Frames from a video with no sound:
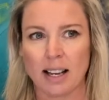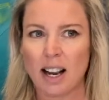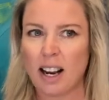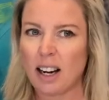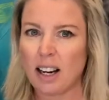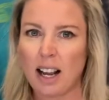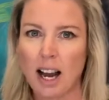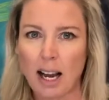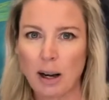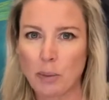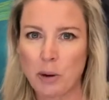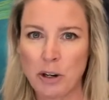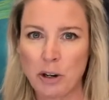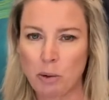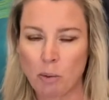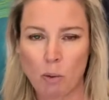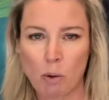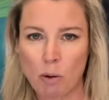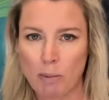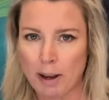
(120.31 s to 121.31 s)
like when you're
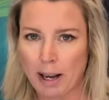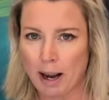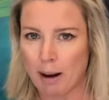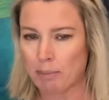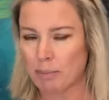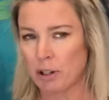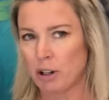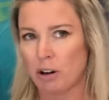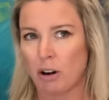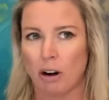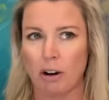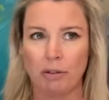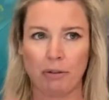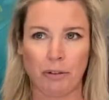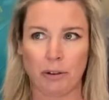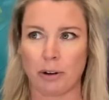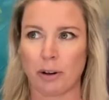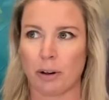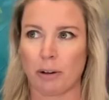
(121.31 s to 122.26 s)
warming up to go for a